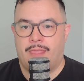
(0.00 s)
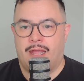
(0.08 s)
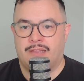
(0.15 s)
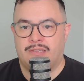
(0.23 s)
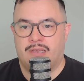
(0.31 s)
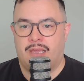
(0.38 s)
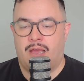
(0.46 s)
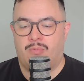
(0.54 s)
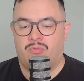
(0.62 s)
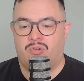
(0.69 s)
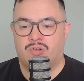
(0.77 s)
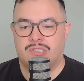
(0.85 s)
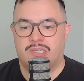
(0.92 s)
to help
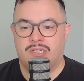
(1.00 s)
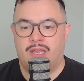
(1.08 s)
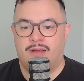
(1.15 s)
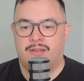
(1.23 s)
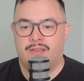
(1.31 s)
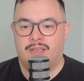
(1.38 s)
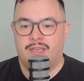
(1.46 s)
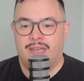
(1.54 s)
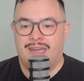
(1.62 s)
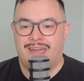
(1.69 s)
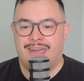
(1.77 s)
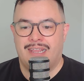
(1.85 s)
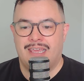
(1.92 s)
Crossland out.
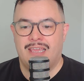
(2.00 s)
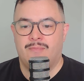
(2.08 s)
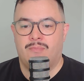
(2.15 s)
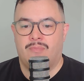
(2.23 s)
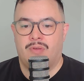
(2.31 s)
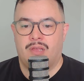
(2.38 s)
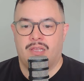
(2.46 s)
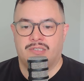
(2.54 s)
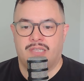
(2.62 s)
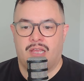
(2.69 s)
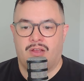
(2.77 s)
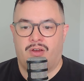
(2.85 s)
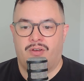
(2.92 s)
Neem is
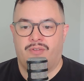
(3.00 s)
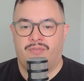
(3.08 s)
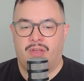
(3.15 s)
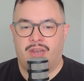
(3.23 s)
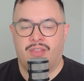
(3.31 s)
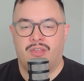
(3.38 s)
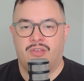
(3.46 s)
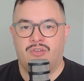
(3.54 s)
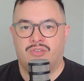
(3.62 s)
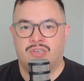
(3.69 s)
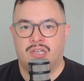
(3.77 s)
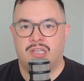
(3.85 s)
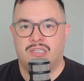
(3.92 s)
that kind of another
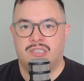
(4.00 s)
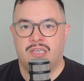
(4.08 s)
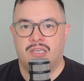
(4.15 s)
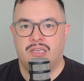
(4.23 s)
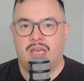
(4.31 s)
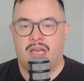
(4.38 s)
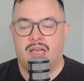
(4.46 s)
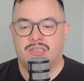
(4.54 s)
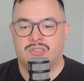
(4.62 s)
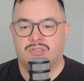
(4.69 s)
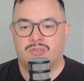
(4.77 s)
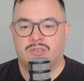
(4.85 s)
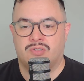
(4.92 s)
utility,
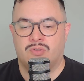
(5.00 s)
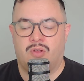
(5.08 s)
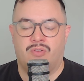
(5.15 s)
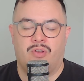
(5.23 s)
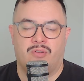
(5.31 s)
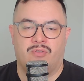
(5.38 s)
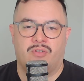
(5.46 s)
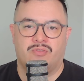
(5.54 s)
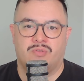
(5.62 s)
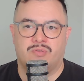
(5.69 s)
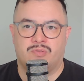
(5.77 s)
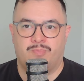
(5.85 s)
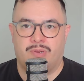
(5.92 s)
but an
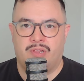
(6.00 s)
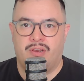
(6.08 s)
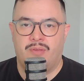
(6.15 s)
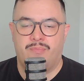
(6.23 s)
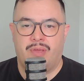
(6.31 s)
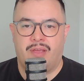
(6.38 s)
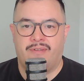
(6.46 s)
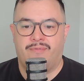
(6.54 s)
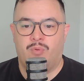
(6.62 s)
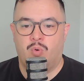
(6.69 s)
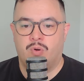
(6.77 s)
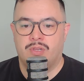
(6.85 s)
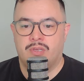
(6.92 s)
impact
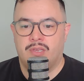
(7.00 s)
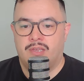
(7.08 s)
forward.